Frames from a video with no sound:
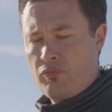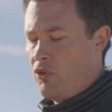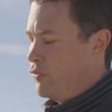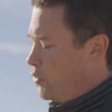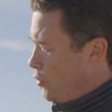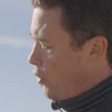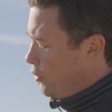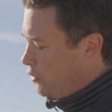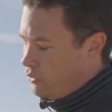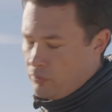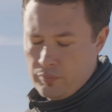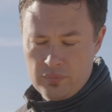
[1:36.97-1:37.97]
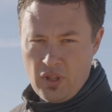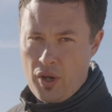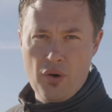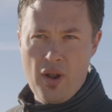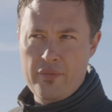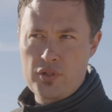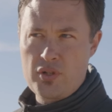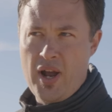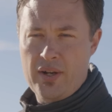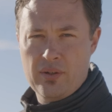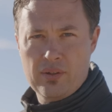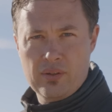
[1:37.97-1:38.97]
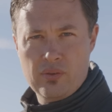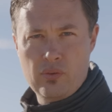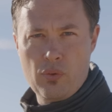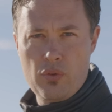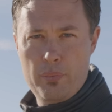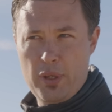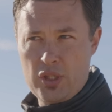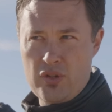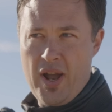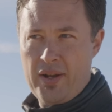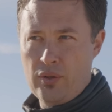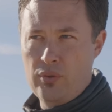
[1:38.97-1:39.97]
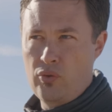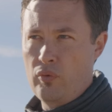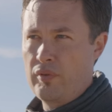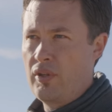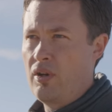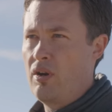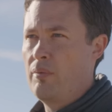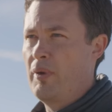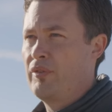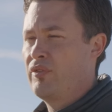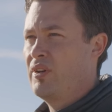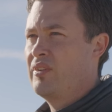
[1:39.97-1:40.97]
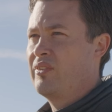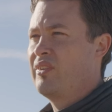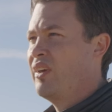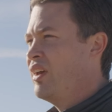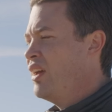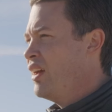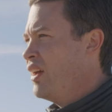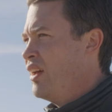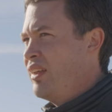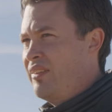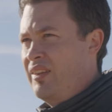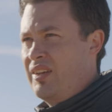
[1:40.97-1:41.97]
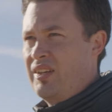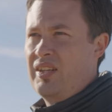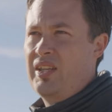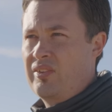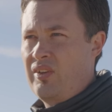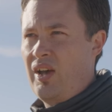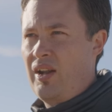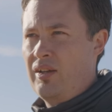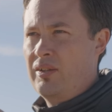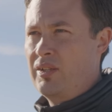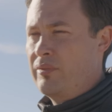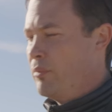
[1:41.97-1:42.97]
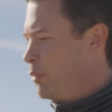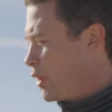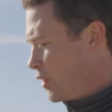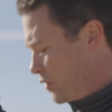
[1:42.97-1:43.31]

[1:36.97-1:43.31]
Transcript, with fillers: if you notice, I don't have a tracker. So the big tracker is over there on my friend's thing and he's got an even bigger